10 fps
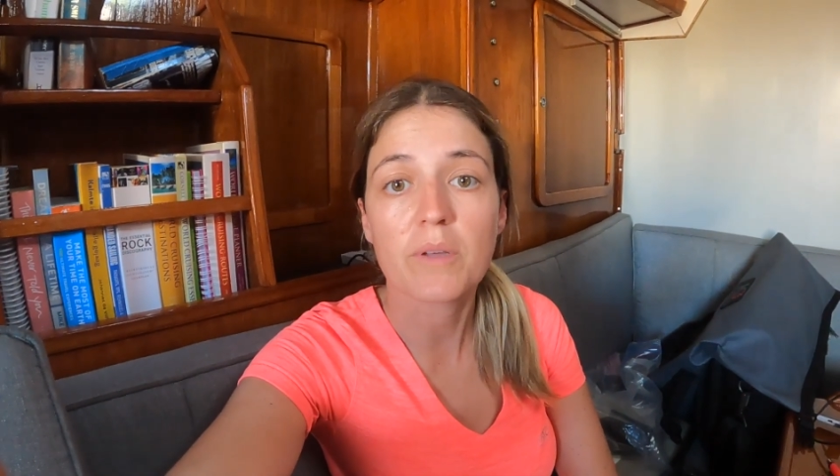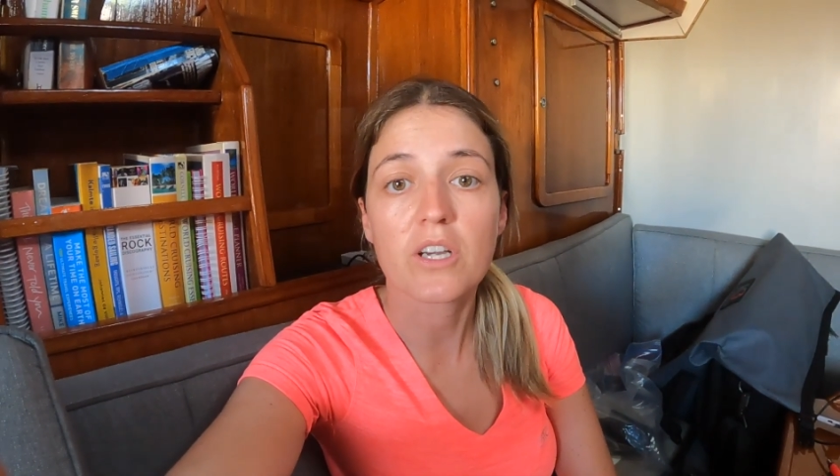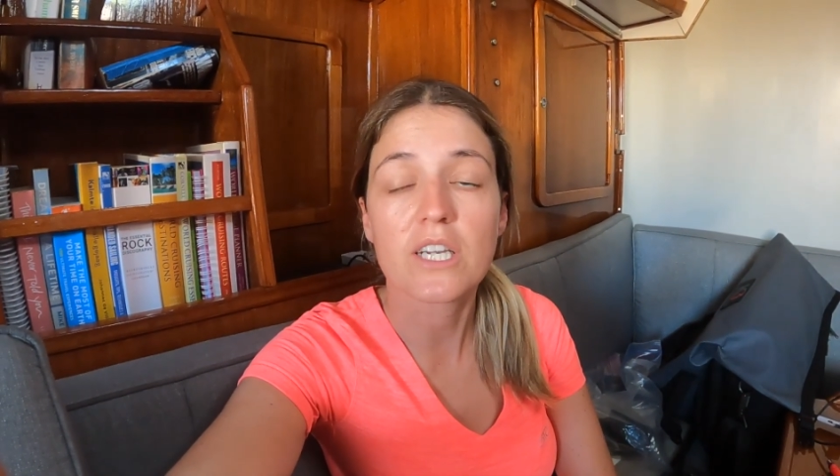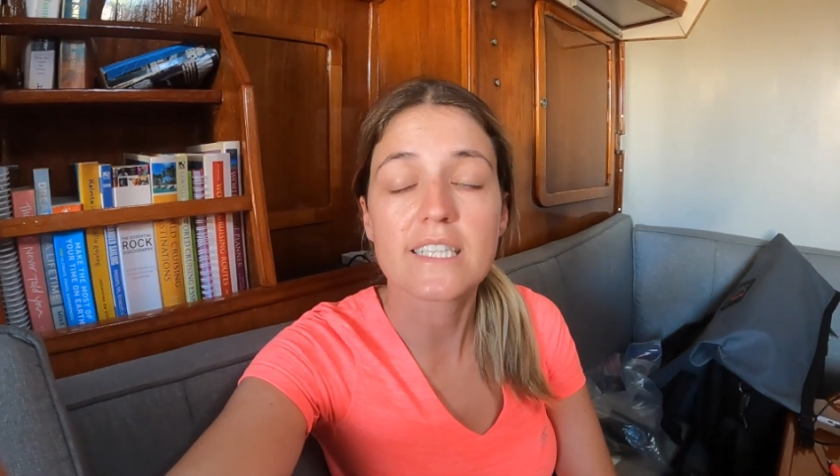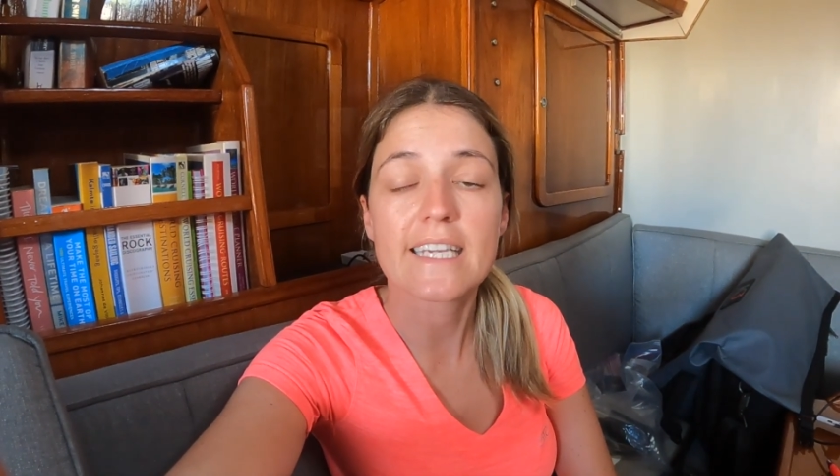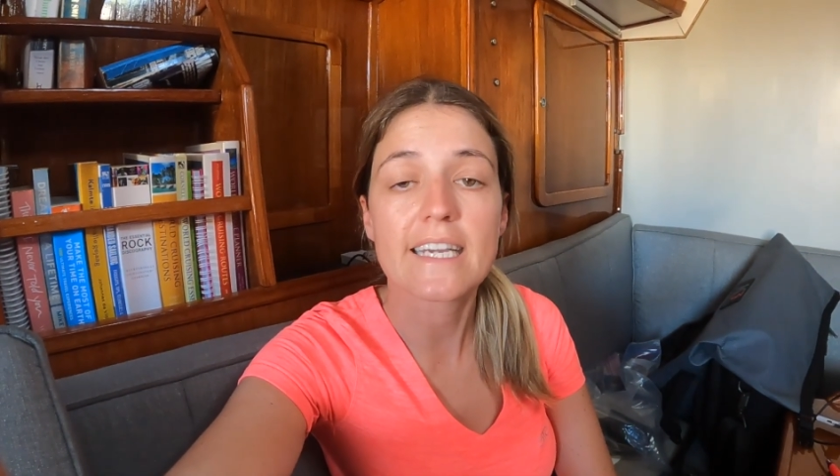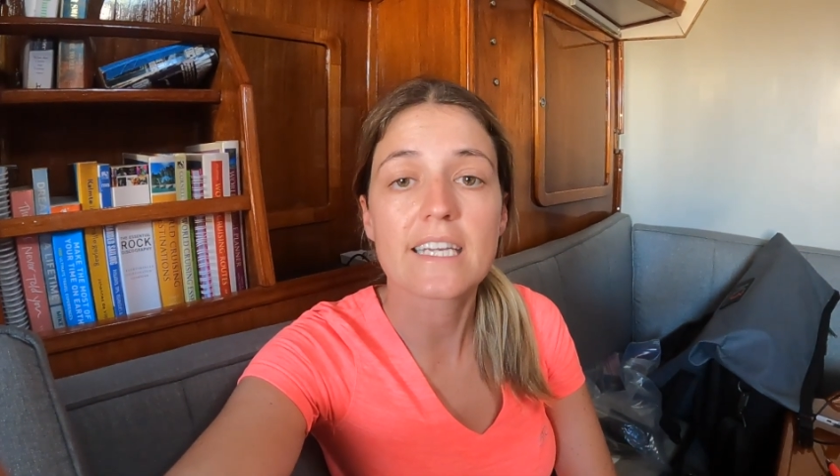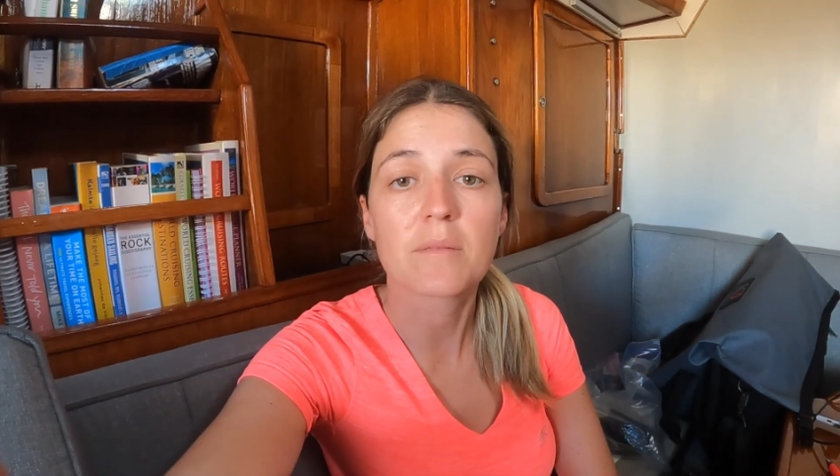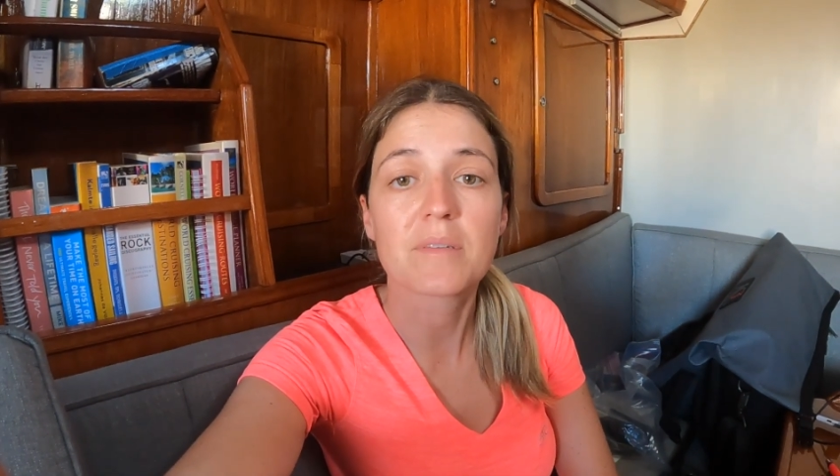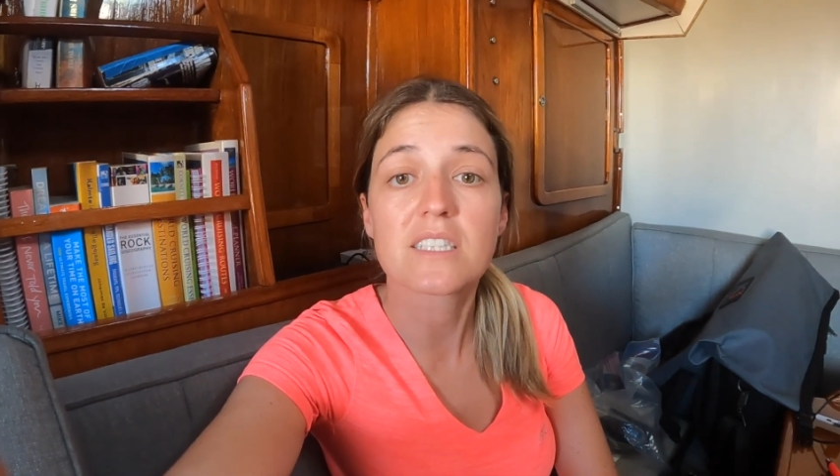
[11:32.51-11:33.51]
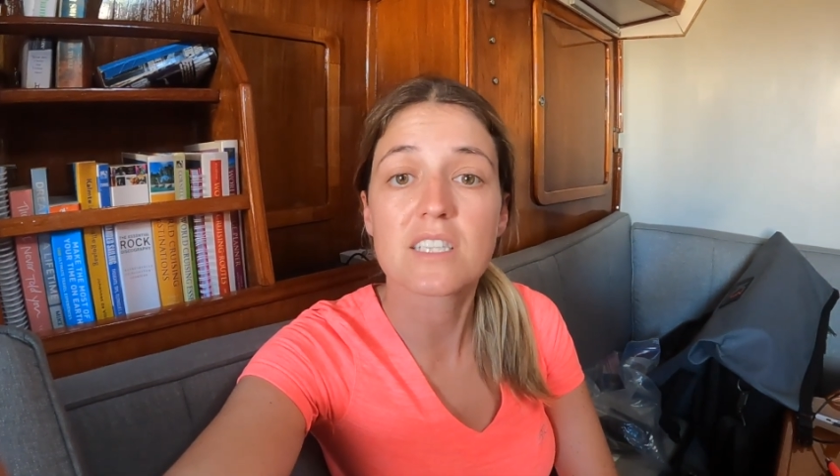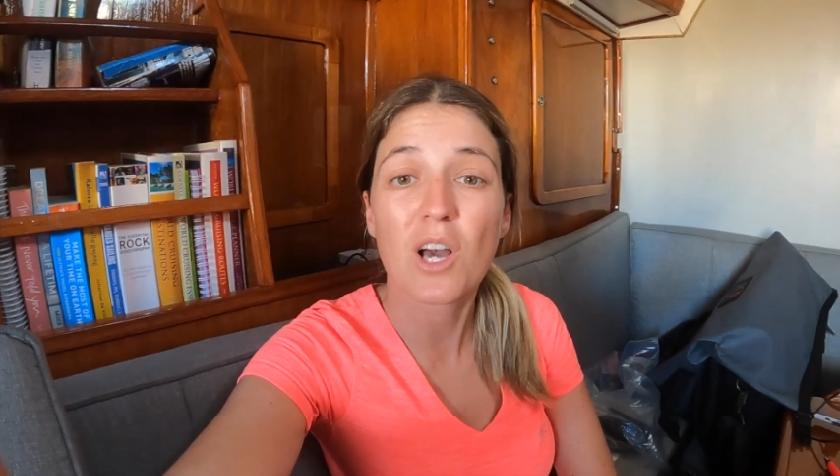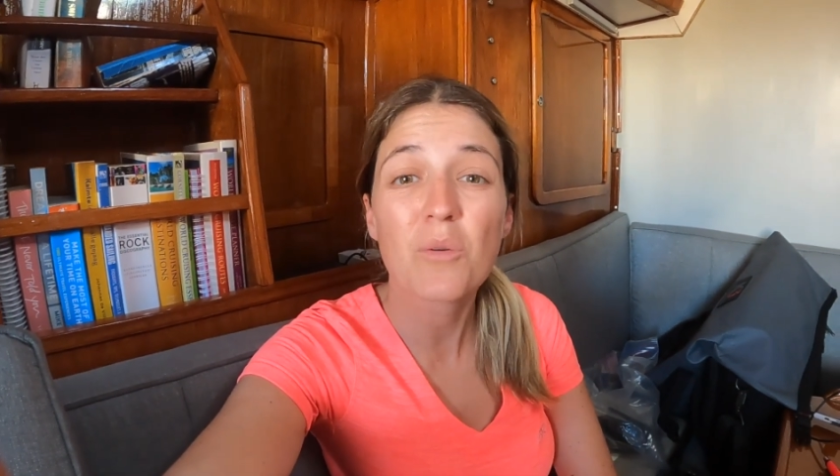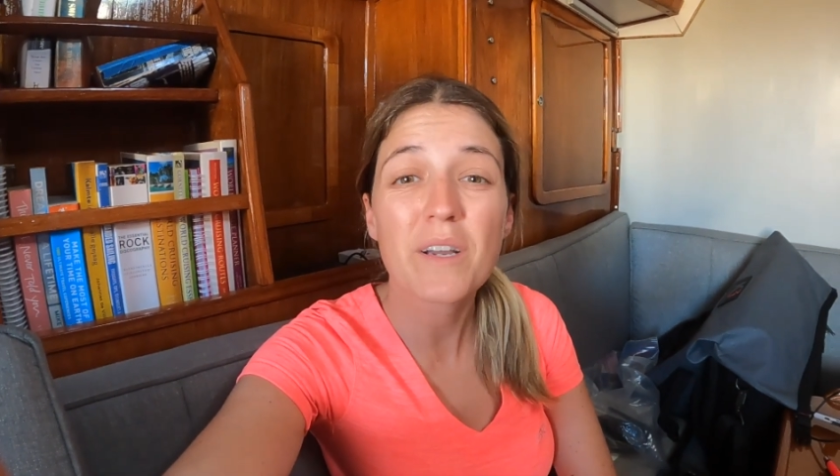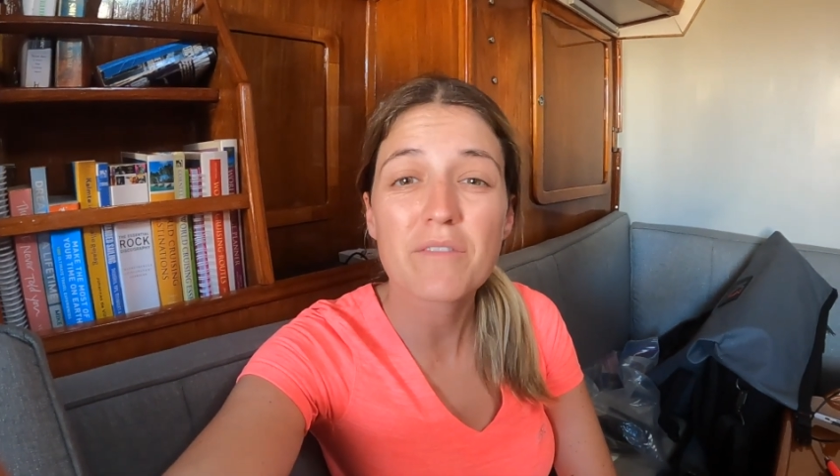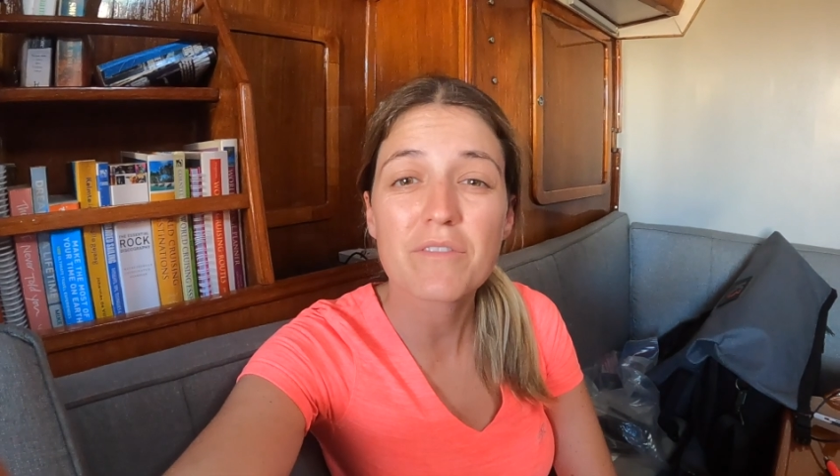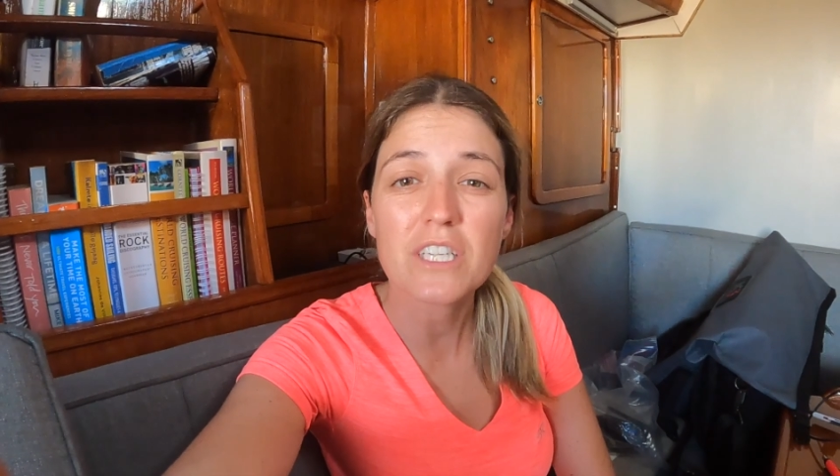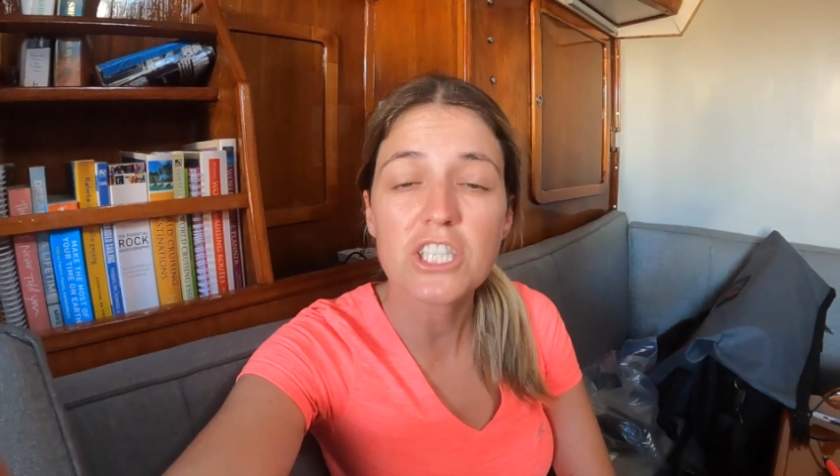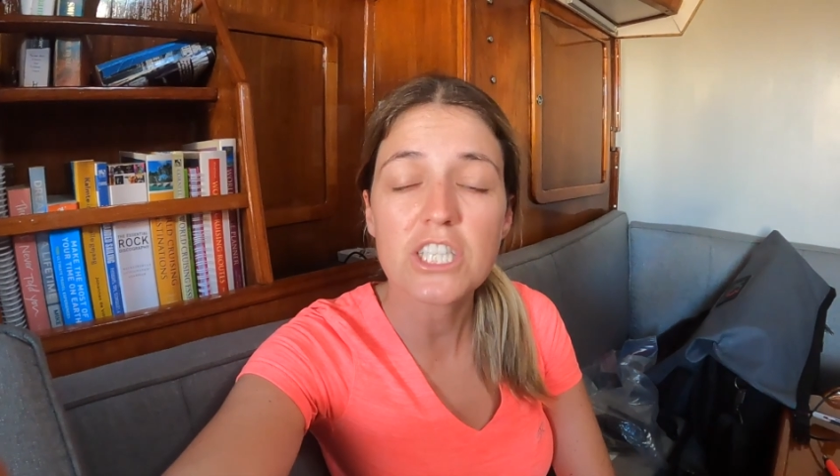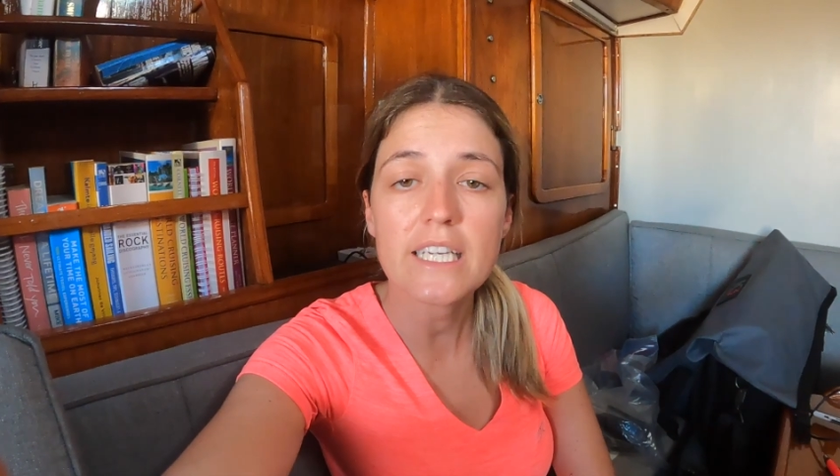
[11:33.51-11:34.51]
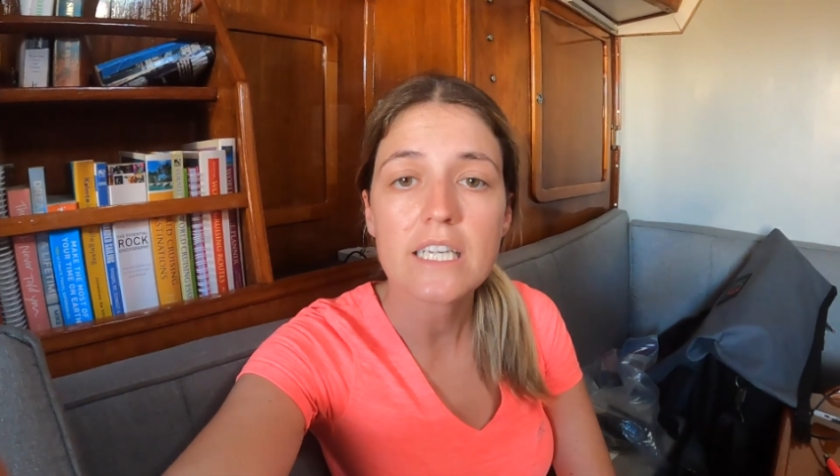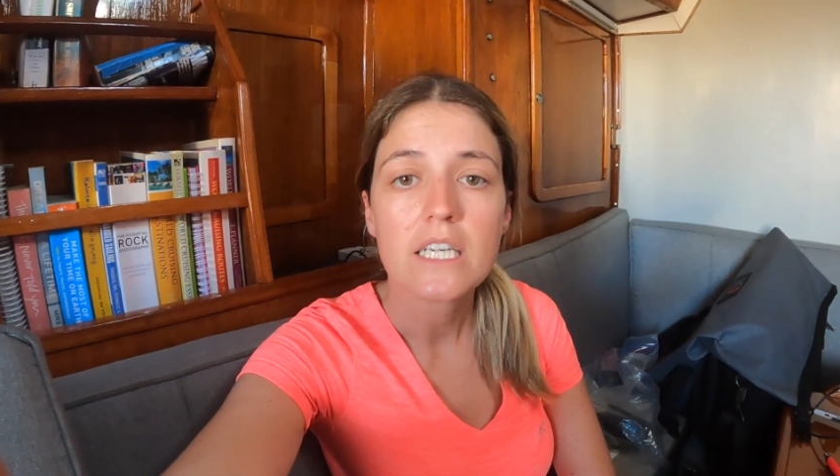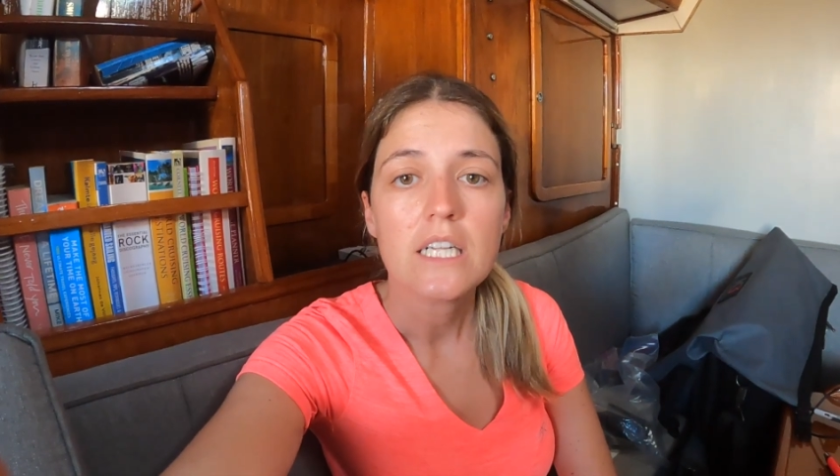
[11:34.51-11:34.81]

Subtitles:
We're going to take it a bit slower in Fiji.